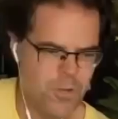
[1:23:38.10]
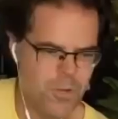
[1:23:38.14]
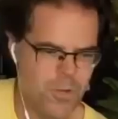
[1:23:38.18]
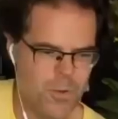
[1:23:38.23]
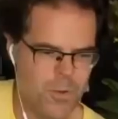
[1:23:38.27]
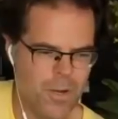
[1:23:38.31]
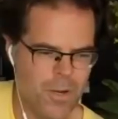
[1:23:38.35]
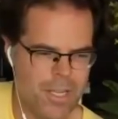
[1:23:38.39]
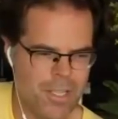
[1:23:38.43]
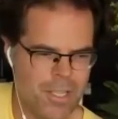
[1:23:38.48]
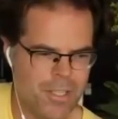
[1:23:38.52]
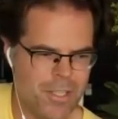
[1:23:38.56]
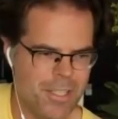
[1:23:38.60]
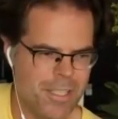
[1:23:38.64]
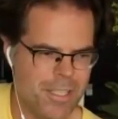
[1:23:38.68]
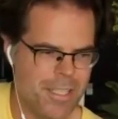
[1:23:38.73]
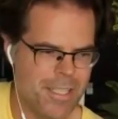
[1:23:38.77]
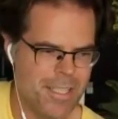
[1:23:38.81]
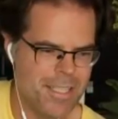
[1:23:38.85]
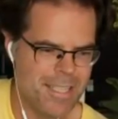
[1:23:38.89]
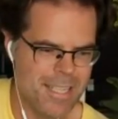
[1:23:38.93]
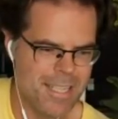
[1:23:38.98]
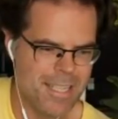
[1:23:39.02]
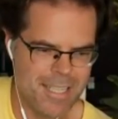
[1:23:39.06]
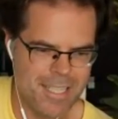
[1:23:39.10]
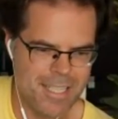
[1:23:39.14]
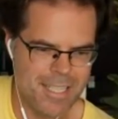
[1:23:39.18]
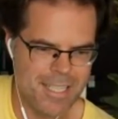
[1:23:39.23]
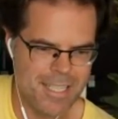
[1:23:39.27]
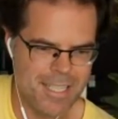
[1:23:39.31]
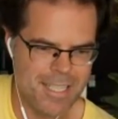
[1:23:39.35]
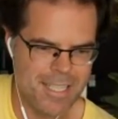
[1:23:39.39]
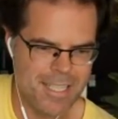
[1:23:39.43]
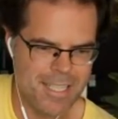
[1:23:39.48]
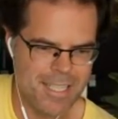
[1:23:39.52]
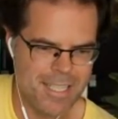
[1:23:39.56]

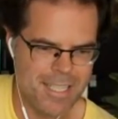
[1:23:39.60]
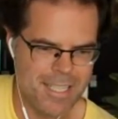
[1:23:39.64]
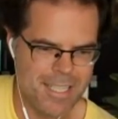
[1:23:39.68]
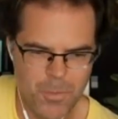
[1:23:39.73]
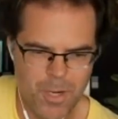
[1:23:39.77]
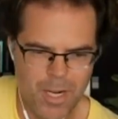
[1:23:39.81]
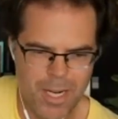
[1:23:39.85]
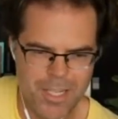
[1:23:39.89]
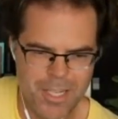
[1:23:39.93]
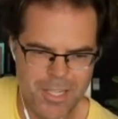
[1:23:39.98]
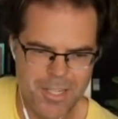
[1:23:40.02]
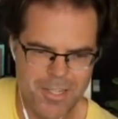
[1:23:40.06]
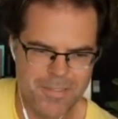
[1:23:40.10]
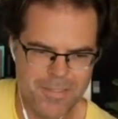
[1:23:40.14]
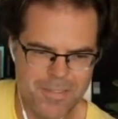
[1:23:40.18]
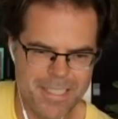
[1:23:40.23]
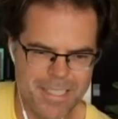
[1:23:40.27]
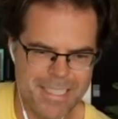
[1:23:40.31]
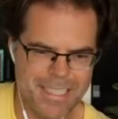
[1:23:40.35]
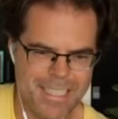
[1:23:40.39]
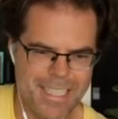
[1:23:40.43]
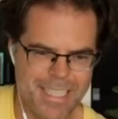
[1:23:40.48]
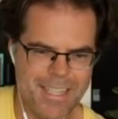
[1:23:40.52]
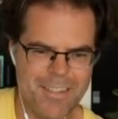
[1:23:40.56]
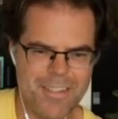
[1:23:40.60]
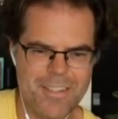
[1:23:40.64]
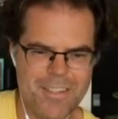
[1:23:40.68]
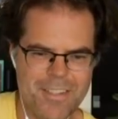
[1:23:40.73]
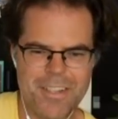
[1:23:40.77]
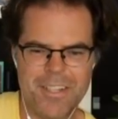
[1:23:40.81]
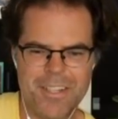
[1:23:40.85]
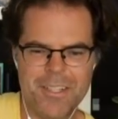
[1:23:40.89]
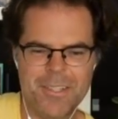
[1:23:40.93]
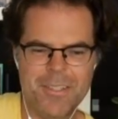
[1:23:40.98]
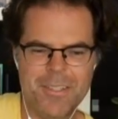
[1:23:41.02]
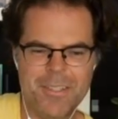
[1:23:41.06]
260 people watching right now.
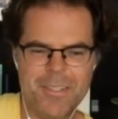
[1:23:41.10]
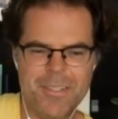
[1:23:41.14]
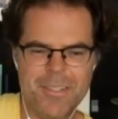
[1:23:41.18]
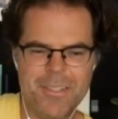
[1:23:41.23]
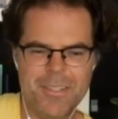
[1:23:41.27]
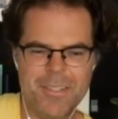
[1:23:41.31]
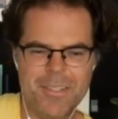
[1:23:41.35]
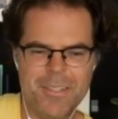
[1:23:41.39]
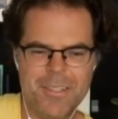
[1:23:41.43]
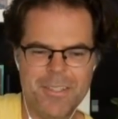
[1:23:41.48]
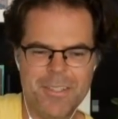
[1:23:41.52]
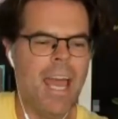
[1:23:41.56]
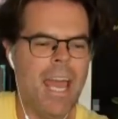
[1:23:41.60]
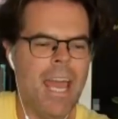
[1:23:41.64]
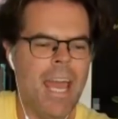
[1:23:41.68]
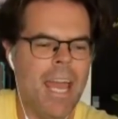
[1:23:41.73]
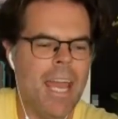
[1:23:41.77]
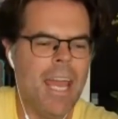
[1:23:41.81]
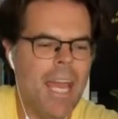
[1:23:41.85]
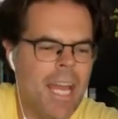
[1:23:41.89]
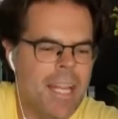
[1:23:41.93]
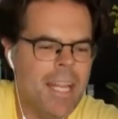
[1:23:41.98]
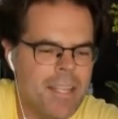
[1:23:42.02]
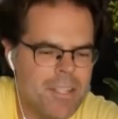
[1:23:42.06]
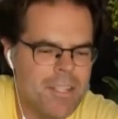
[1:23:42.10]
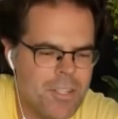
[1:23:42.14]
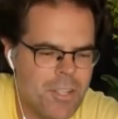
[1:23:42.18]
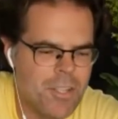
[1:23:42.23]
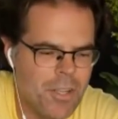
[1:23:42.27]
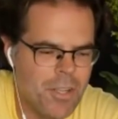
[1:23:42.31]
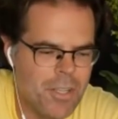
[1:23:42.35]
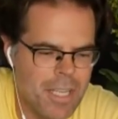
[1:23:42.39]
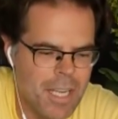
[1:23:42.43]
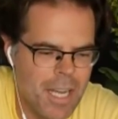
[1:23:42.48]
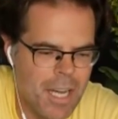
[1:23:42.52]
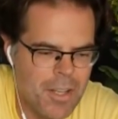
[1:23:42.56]
So, and, and
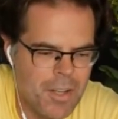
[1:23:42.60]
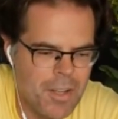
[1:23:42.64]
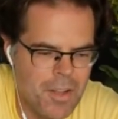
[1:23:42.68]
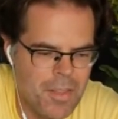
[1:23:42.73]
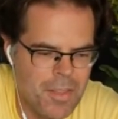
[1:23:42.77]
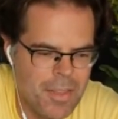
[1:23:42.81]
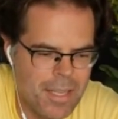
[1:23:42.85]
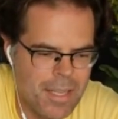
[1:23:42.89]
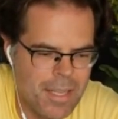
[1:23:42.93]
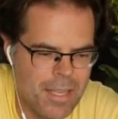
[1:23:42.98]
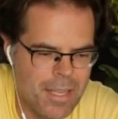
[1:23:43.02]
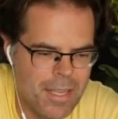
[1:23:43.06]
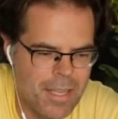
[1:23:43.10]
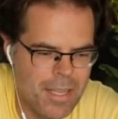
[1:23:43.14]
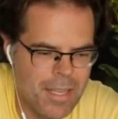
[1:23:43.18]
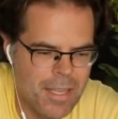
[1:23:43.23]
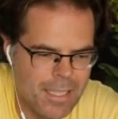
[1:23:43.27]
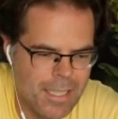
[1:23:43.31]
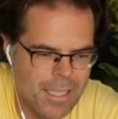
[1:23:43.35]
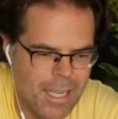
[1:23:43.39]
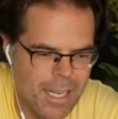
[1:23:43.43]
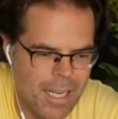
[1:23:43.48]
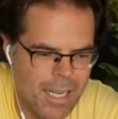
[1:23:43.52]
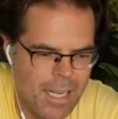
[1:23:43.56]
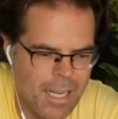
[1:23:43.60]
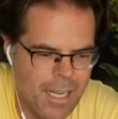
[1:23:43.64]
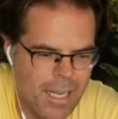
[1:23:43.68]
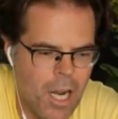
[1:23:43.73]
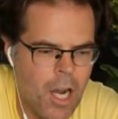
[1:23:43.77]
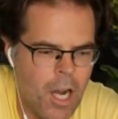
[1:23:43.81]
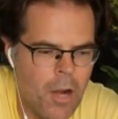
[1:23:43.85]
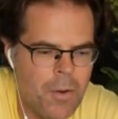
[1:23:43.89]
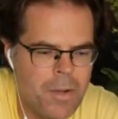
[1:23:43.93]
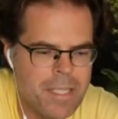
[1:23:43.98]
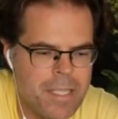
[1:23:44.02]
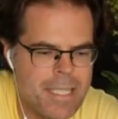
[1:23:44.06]
so the other thing, uh,
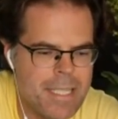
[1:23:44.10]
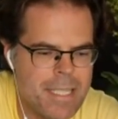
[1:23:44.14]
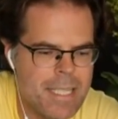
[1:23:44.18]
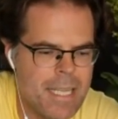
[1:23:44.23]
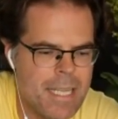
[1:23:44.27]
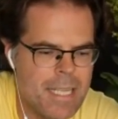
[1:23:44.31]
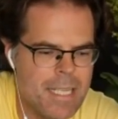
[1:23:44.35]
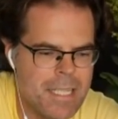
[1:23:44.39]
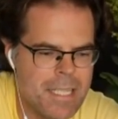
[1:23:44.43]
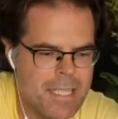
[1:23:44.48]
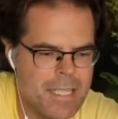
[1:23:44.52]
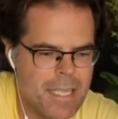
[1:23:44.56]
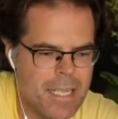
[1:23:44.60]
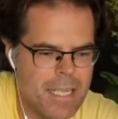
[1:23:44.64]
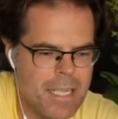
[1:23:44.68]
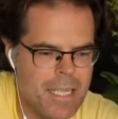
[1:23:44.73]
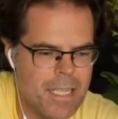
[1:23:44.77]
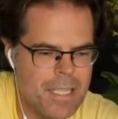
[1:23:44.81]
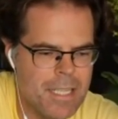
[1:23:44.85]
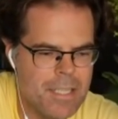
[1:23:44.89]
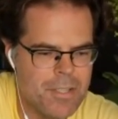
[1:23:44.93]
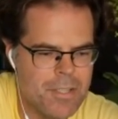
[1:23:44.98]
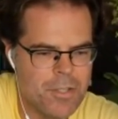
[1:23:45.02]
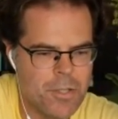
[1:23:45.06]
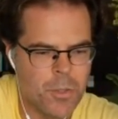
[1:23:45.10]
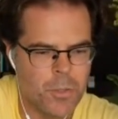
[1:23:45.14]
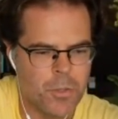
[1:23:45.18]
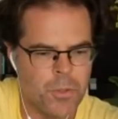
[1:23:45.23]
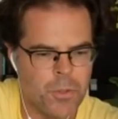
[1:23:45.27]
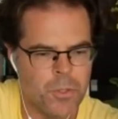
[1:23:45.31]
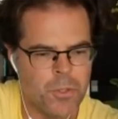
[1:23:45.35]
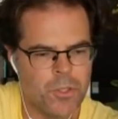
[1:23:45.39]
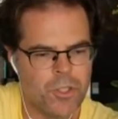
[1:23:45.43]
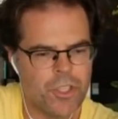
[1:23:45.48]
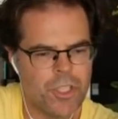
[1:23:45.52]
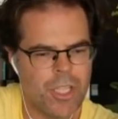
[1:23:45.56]
oh, and City
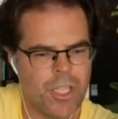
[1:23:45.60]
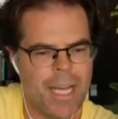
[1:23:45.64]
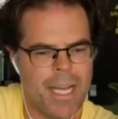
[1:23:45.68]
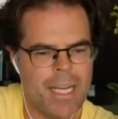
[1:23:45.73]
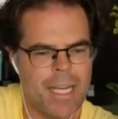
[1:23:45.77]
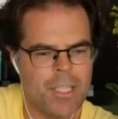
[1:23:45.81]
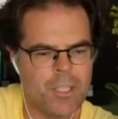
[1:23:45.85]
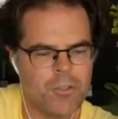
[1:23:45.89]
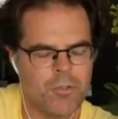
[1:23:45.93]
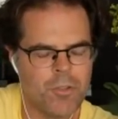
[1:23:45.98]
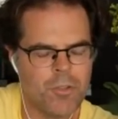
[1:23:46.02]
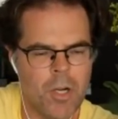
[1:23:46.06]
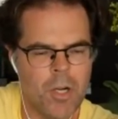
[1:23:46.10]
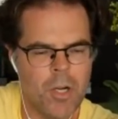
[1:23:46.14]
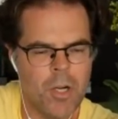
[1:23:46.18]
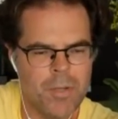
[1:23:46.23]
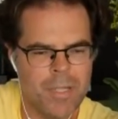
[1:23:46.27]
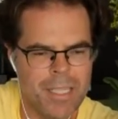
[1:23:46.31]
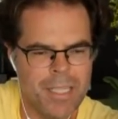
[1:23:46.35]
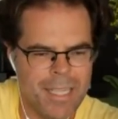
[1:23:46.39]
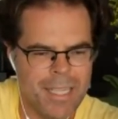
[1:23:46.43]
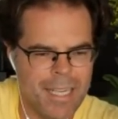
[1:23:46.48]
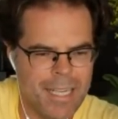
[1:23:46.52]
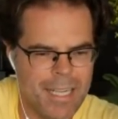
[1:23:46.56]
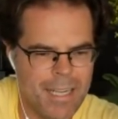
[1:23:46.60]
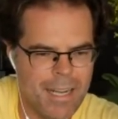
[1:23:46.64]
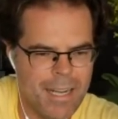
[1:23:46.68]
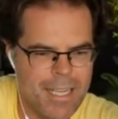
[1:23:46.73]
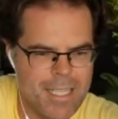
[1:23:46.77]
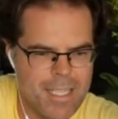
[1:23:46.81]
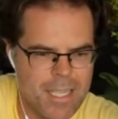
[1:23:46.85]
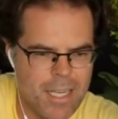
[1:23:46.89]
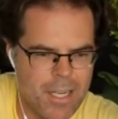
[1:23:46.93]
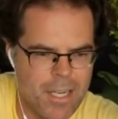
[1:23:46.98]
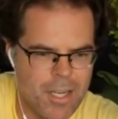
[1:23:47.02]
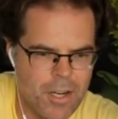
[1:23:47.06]
Soul Shine Growing, I, I
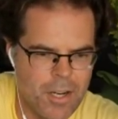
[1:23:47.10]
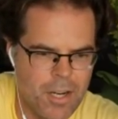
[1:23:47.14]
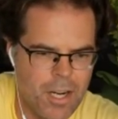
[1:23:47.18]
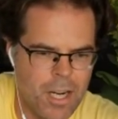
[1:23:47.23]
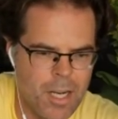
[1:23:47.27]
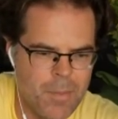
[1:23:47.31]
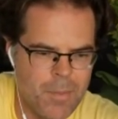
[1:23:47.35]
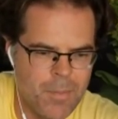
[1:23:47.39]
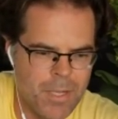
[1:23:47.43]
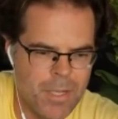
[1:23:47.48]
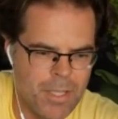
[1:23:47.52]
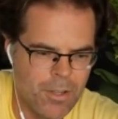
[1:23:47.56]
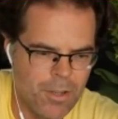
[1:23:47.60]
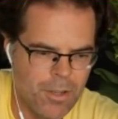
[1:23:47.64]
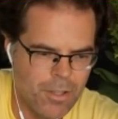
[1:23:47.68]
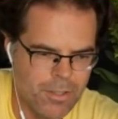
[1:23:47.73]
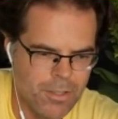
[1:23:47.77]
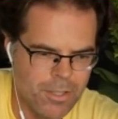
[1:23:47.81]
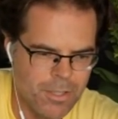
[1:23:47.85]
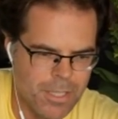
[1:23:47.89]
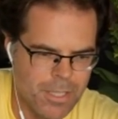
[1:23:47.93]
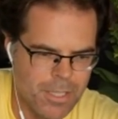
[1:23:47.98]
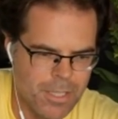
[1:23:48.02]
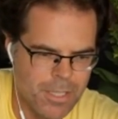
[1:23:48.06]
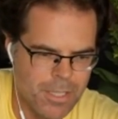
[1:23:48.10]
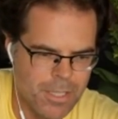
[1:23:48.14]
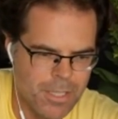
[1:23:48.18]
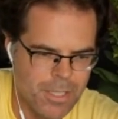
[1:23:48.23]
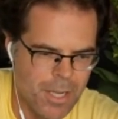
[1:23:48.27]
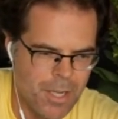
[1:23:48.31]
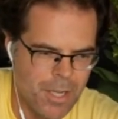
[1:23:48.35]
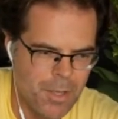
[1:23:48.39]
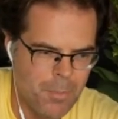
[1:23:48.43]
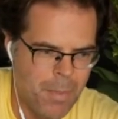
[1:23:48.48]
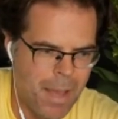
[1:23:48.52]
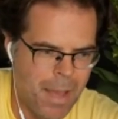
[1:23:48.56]
saw your comment earlier
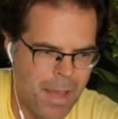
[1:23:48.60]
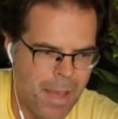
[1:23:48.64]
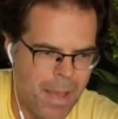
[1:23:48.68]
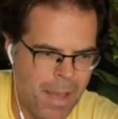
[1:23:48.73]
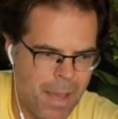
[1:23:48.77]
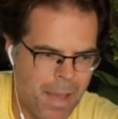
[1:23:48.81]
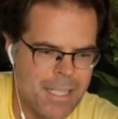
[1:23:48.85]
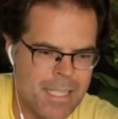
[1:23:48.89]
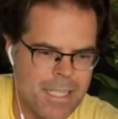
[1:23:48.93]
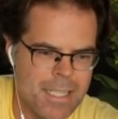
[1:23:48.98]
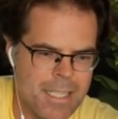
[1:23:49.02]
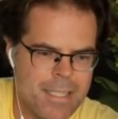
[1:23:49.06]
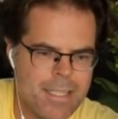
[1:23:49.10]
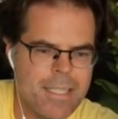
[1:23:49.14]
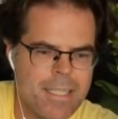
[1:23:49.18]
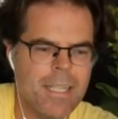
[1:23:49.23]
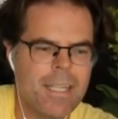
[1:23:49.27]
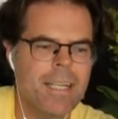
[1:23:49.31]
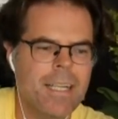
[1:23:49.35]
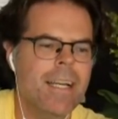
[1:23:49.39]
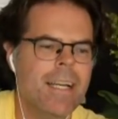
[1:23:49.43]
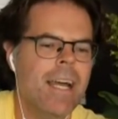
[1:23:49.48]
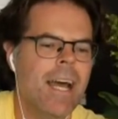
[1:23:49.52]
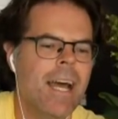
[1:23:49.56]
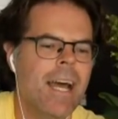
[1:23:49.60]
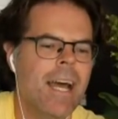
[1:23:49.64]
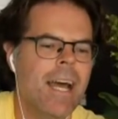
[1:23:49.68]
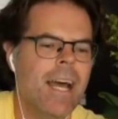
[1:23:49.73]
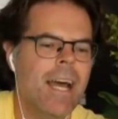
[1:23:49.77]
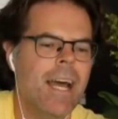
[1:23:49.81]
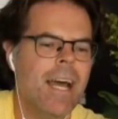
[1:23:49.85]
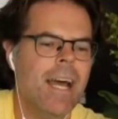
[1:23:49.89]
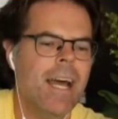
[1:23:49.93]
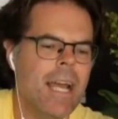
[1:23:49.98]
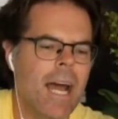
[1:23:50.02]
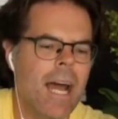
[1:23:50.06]
about patents.
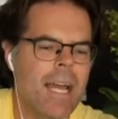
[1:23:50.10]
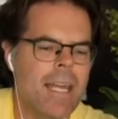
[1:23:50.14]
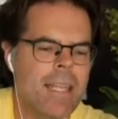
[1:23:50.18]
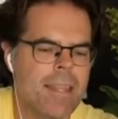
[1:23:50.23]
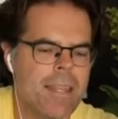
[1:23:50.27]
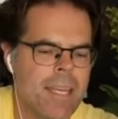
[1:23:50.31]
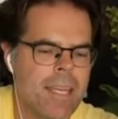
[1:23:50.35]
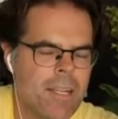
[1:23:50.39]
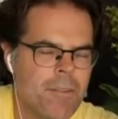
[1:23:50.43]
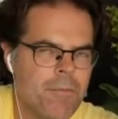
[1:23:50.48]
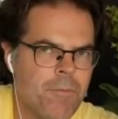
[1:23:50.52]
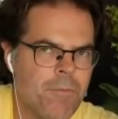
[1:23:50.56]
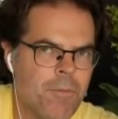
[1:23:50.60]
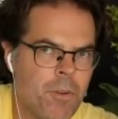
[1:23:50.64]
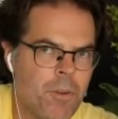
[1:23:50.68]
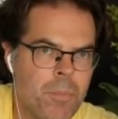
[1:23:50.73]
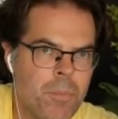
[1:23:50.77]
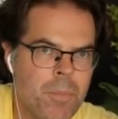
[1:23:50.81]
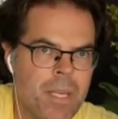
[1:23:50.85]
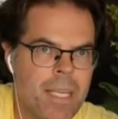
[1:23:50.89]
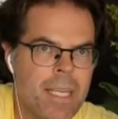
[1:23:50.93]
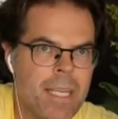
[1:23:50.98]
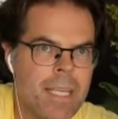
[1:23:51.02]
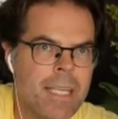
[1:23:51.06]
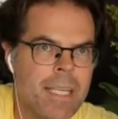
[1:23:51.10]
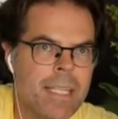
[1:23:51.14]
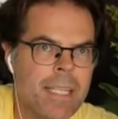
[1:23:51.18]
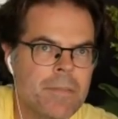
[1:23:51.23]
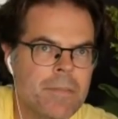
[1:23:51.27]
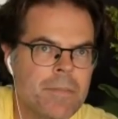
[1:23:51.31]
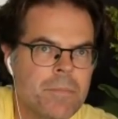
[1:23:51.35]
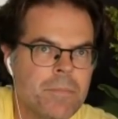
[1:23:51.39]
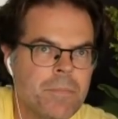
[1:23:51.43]
I, I think for me,